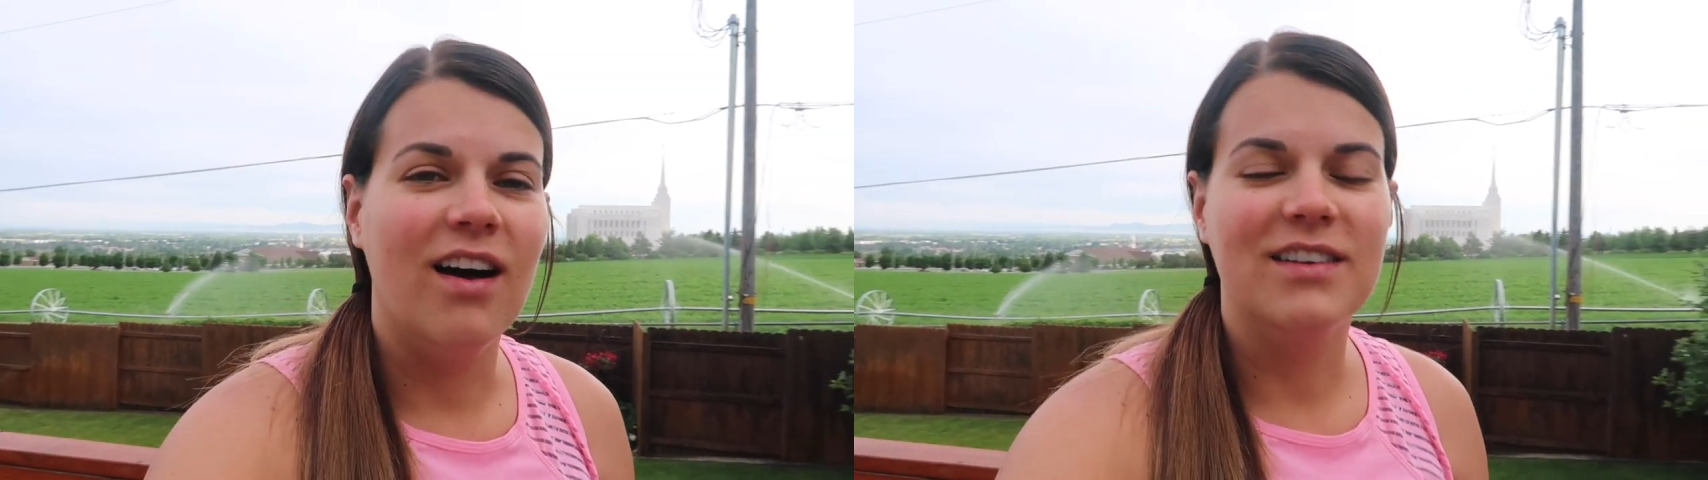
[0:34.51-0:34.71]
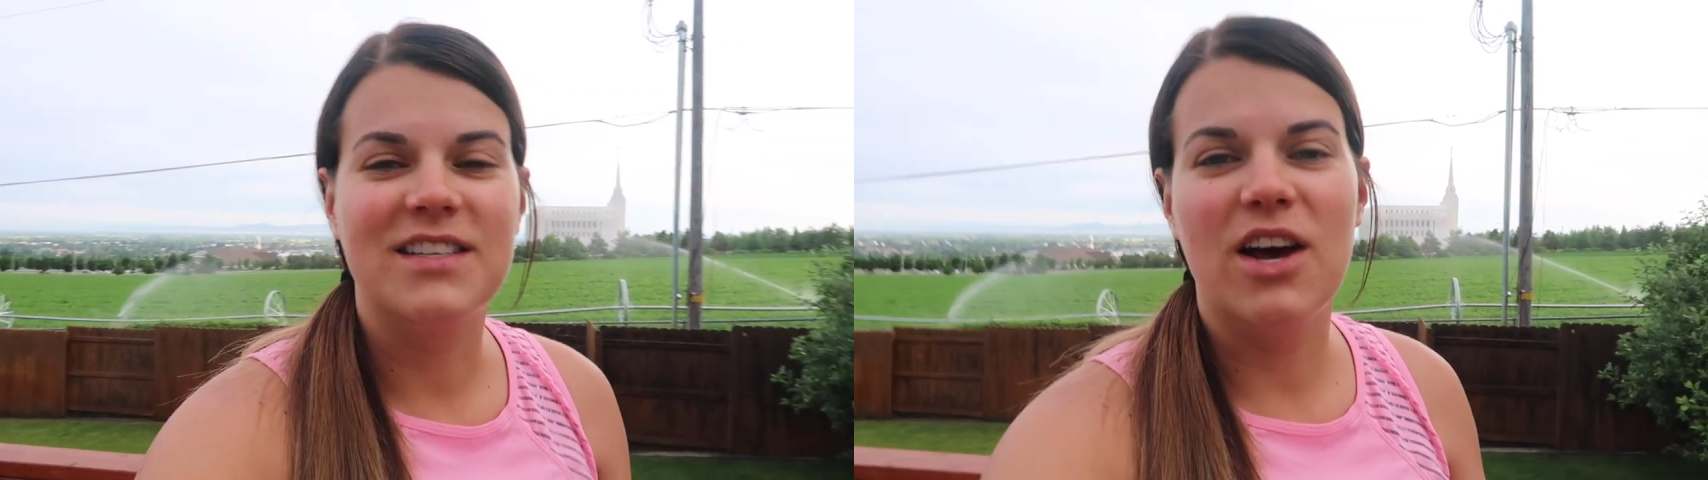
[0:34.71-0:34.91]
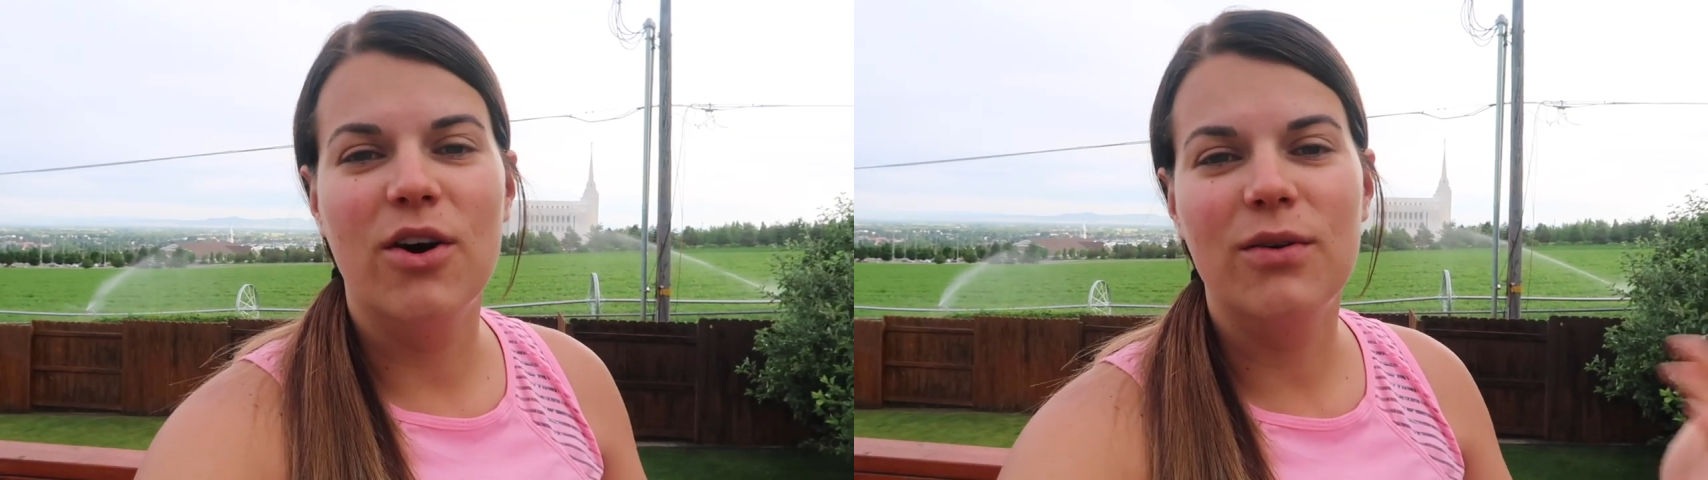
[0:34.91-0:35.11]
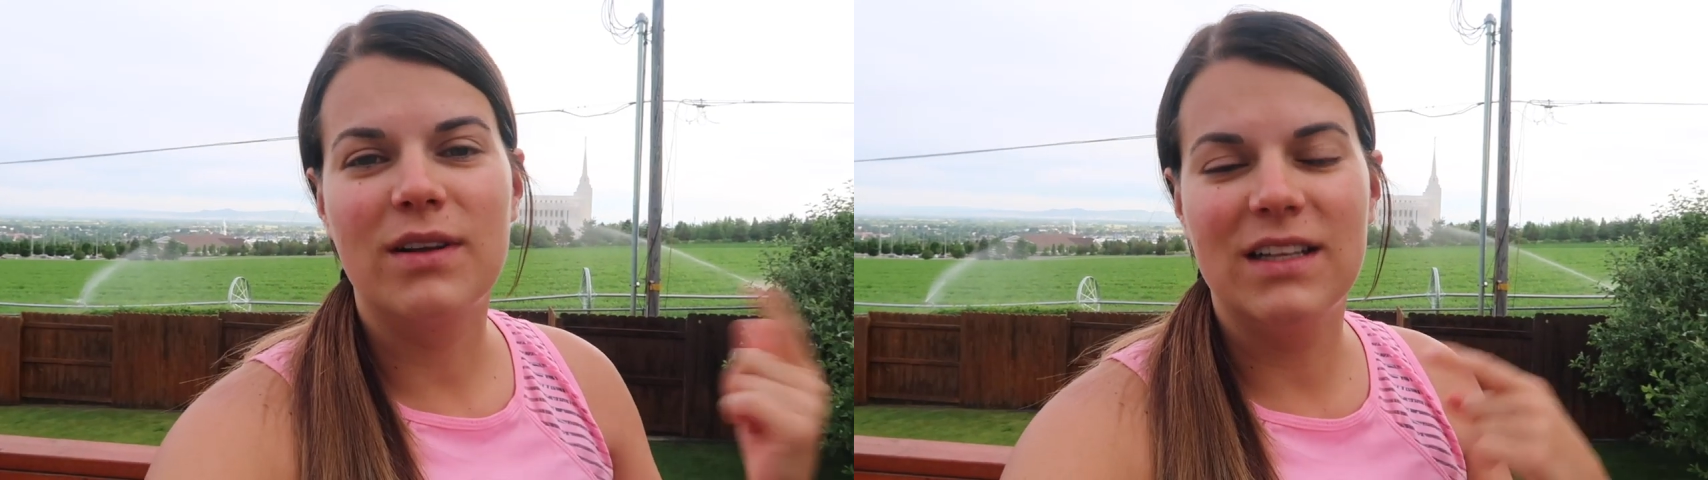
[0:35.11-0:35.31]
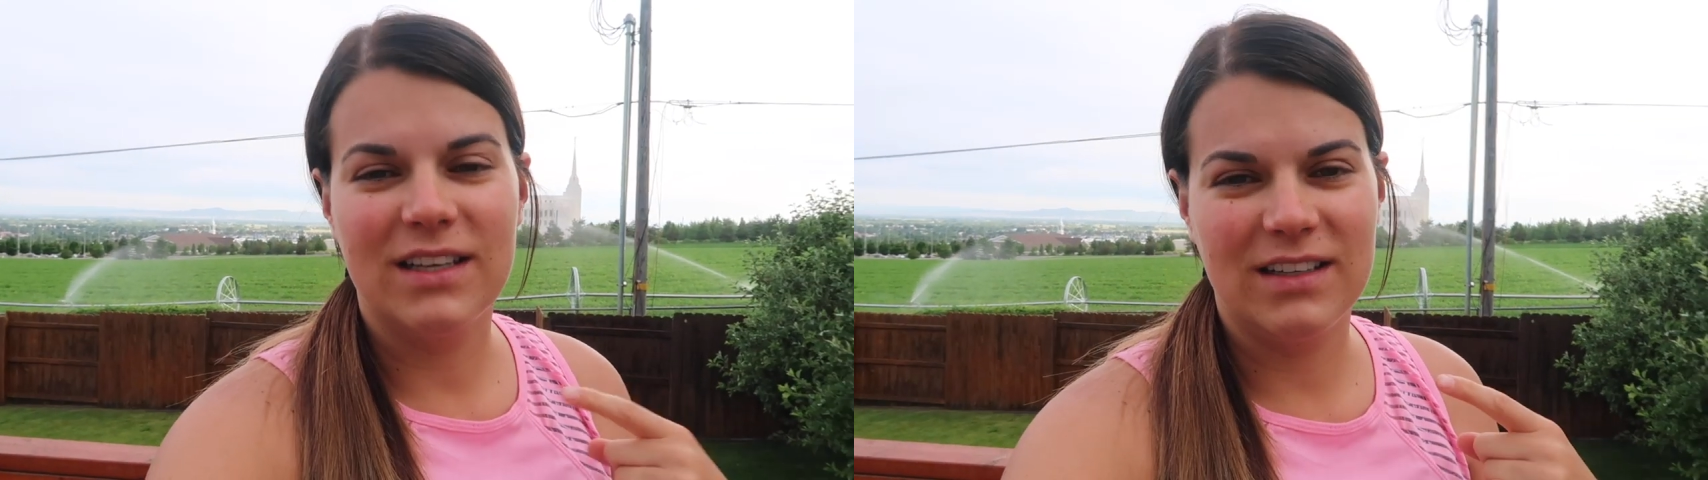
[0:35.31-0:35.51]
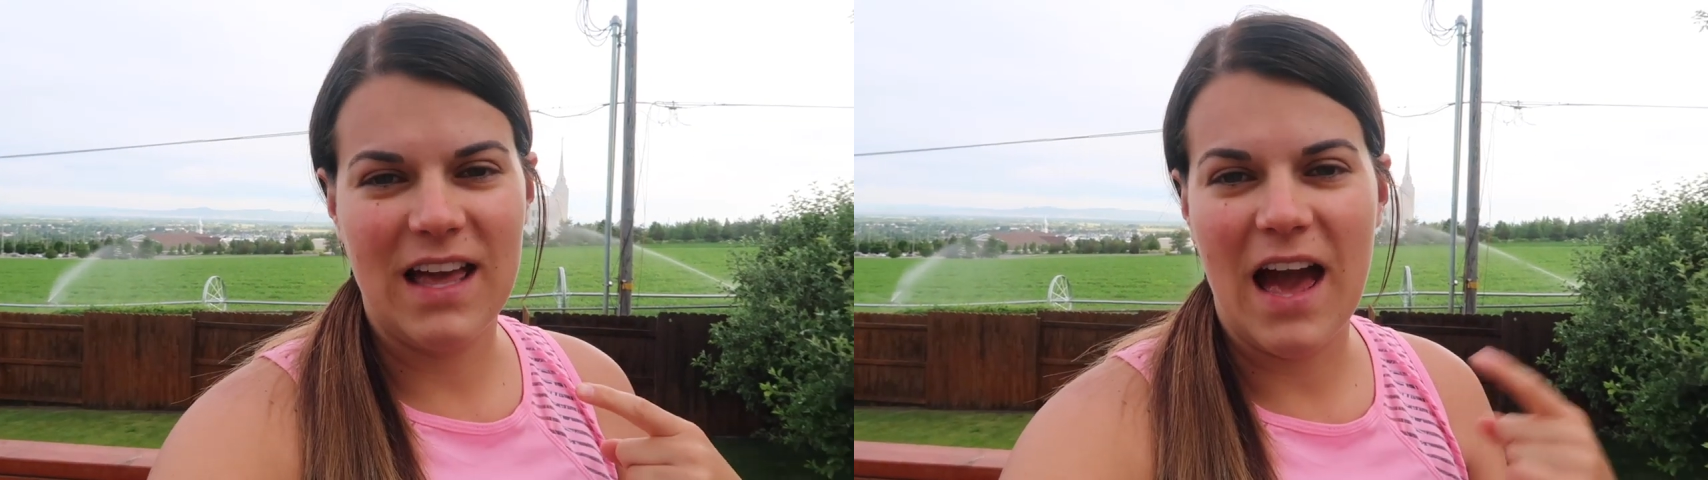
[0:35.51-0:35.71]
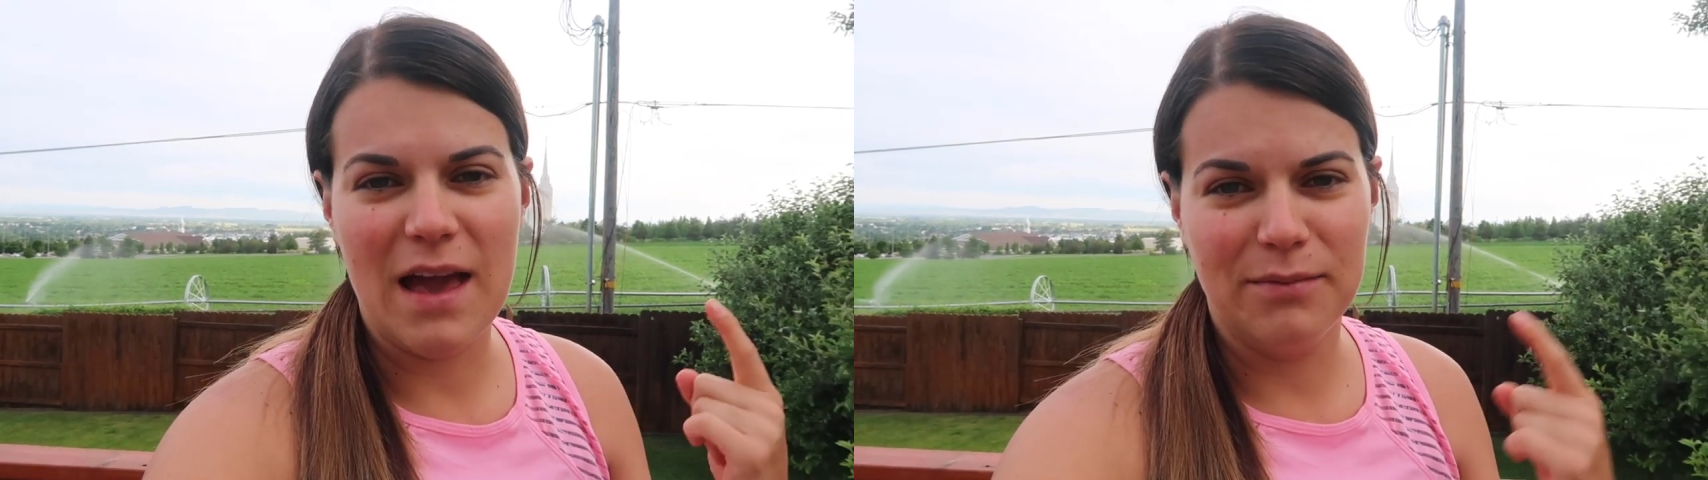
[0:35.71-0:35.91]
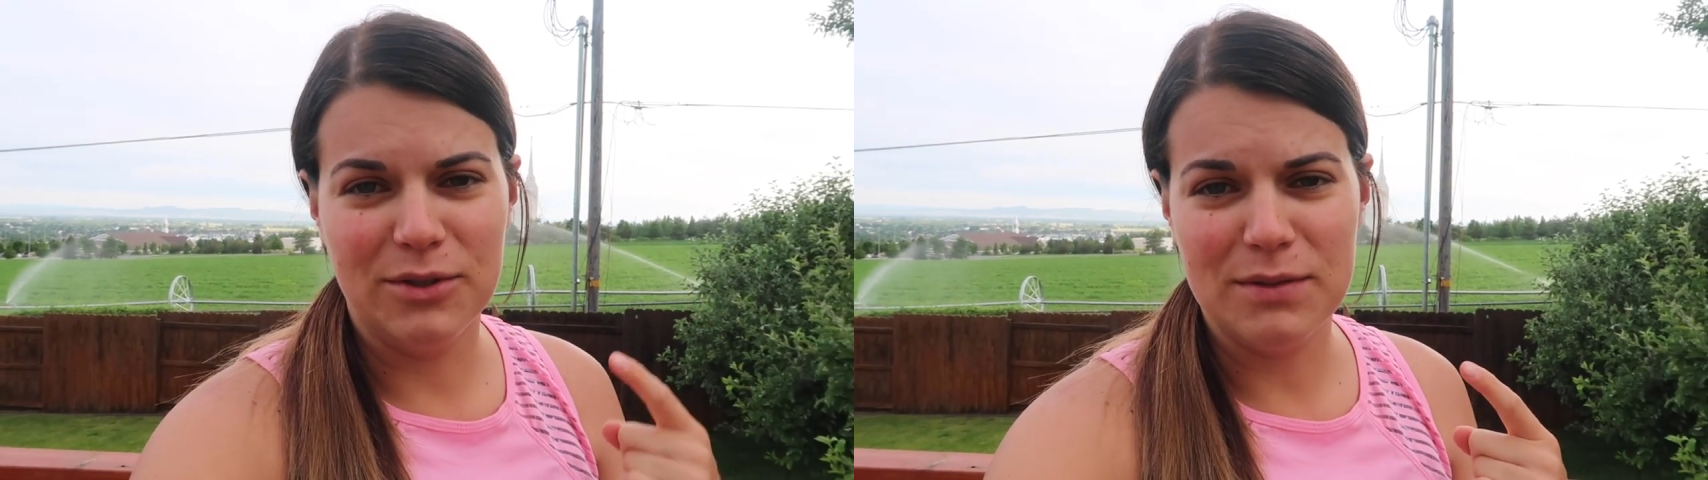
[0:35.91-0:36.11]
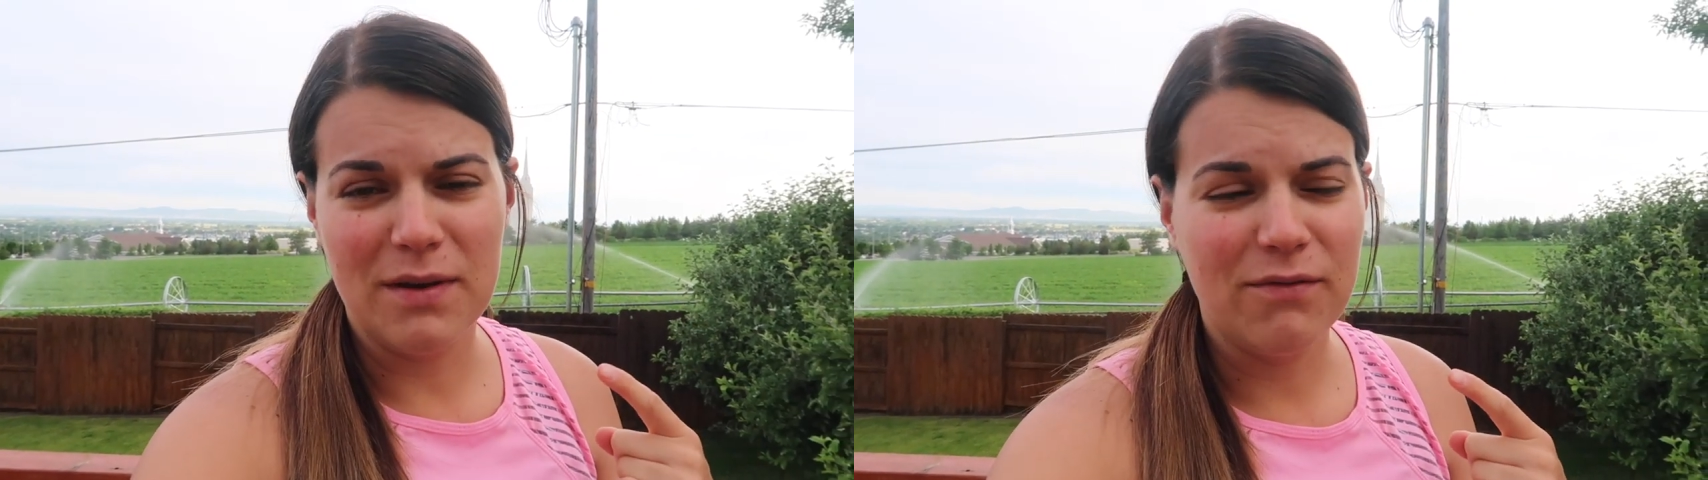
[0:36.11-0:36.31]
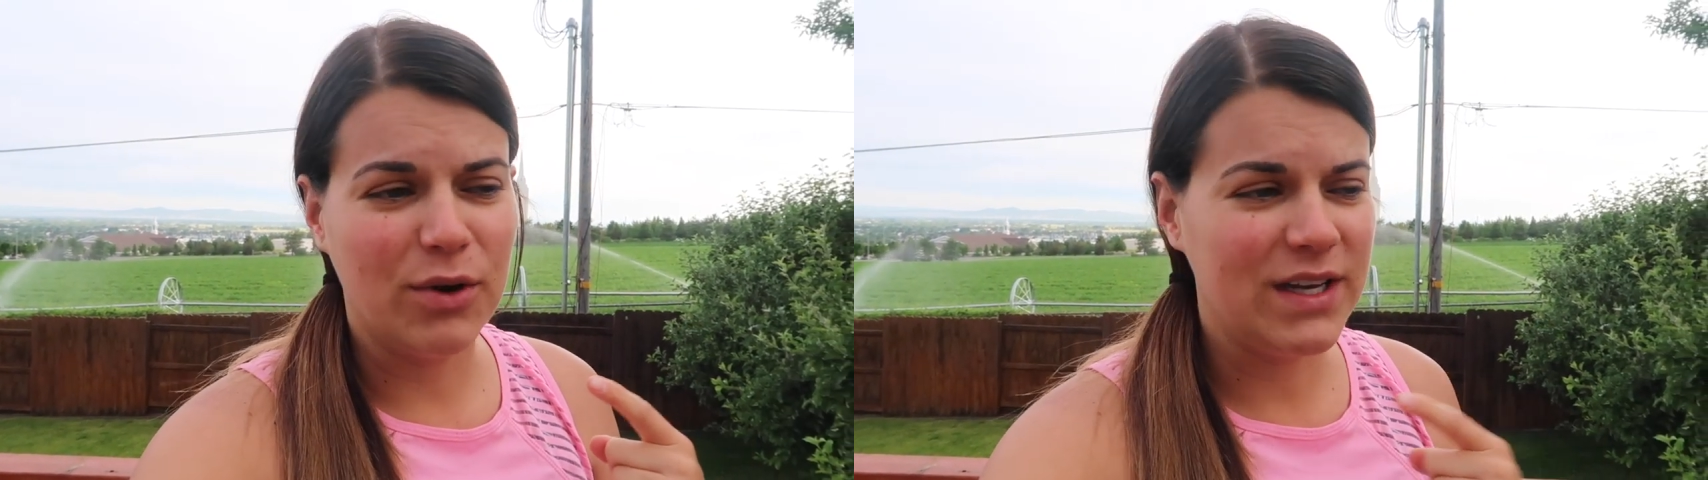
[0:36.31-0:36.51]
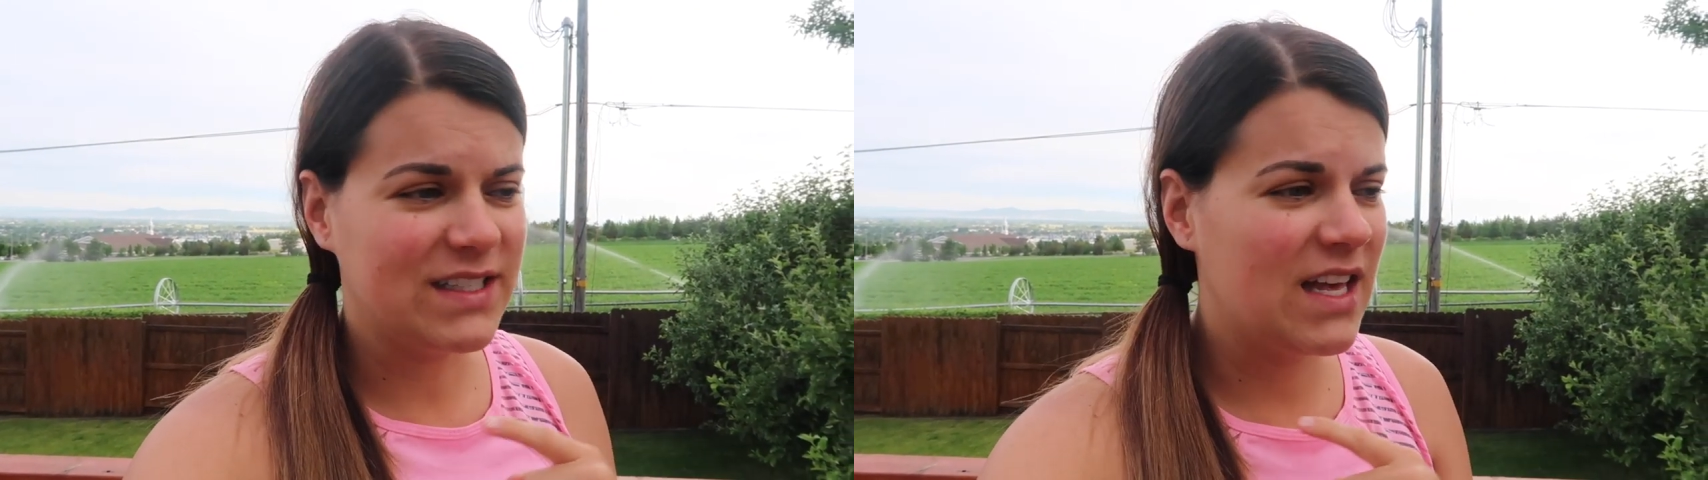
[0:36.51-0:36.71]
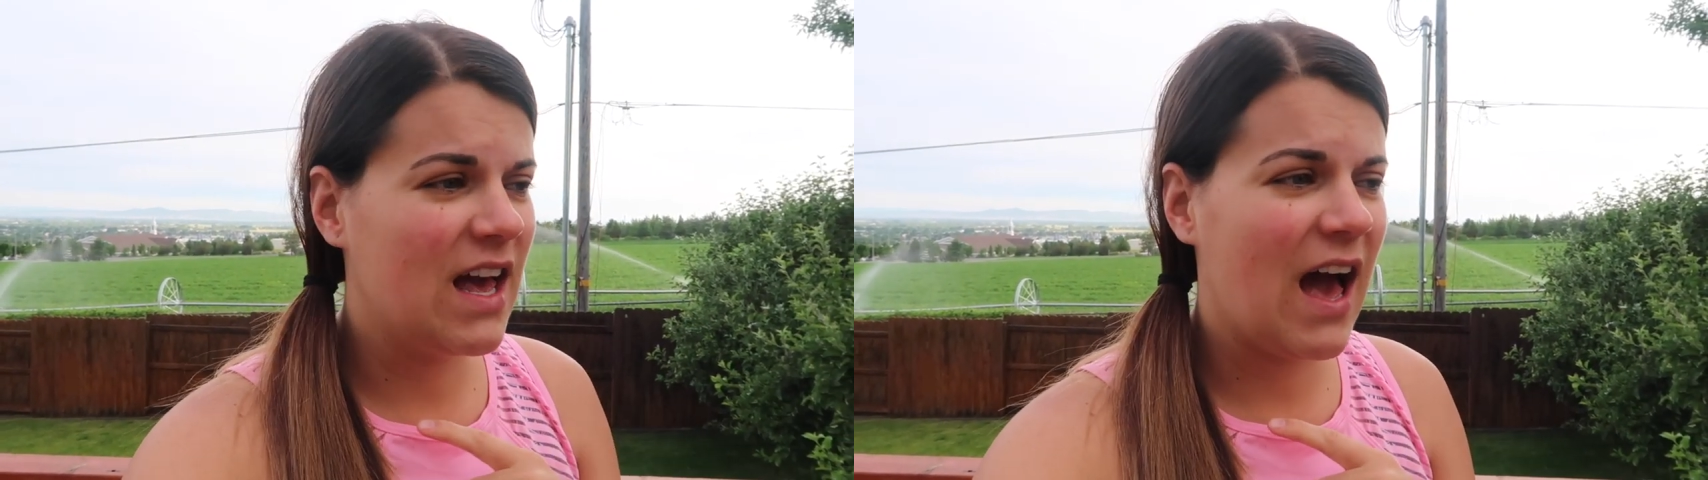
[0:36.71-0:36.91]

Also, clearly I am losing my voice.